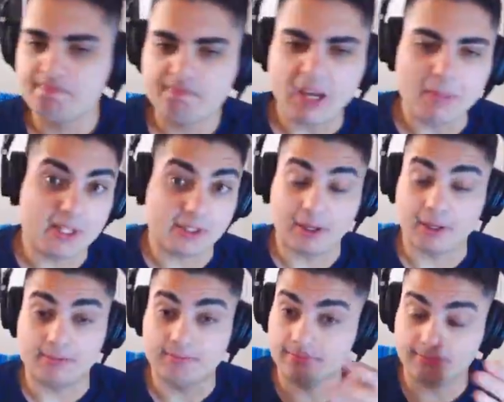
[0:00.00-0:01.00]
I mean, it's a
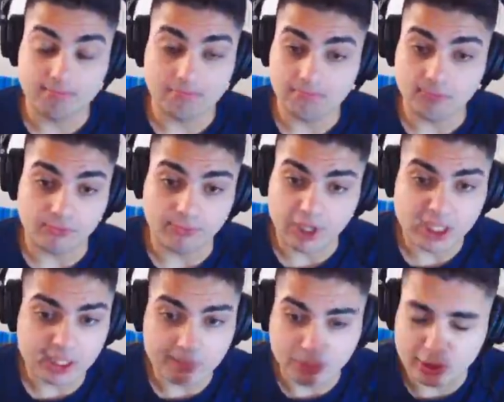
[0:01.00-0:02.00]

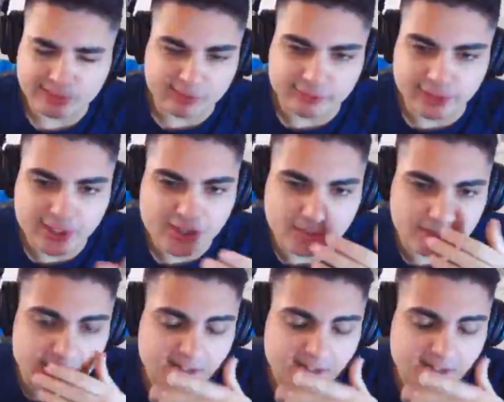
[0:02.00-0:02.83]
really beautiful finisher, but